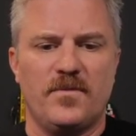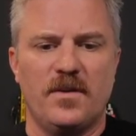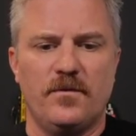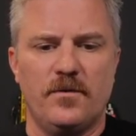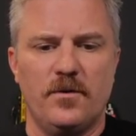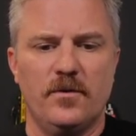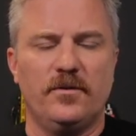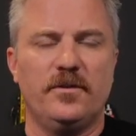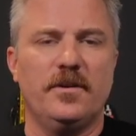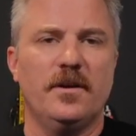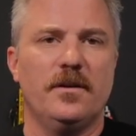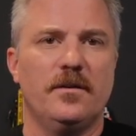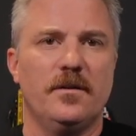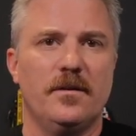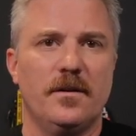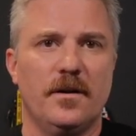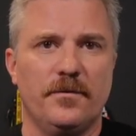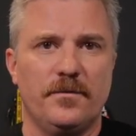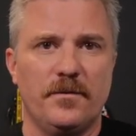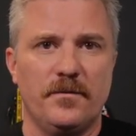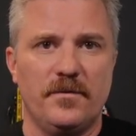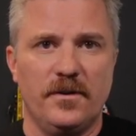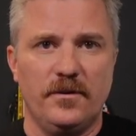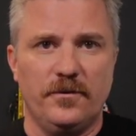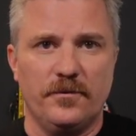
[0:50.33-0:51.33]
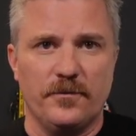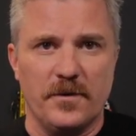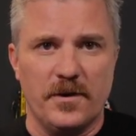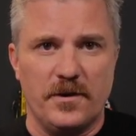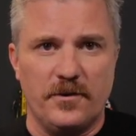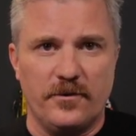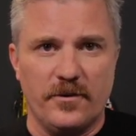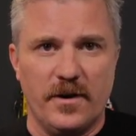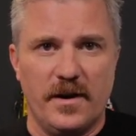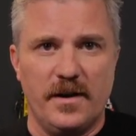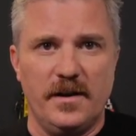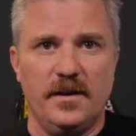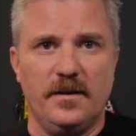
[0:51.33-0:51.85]
if you attend enough of these
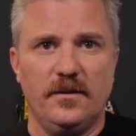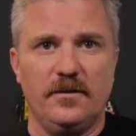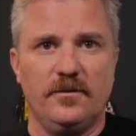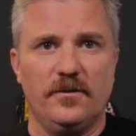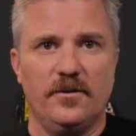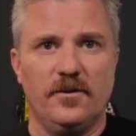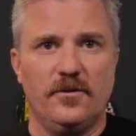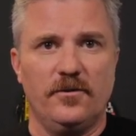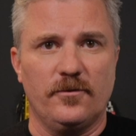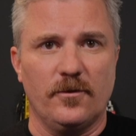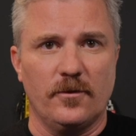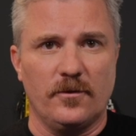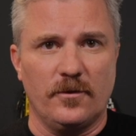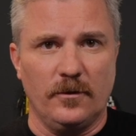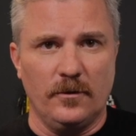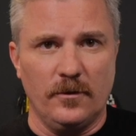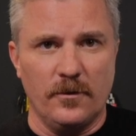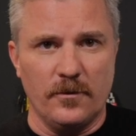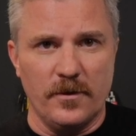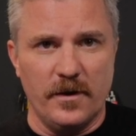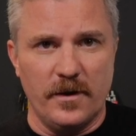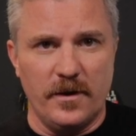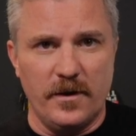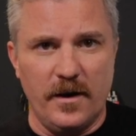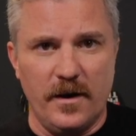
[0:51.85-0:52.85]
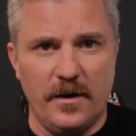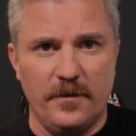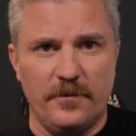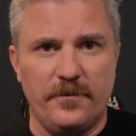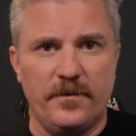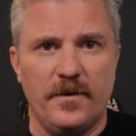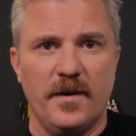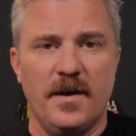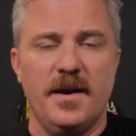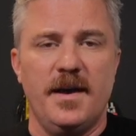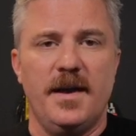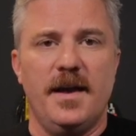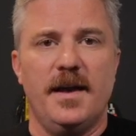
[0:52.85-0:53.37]
free trainings and you start to learn
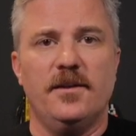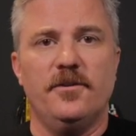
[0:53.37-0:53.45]
enough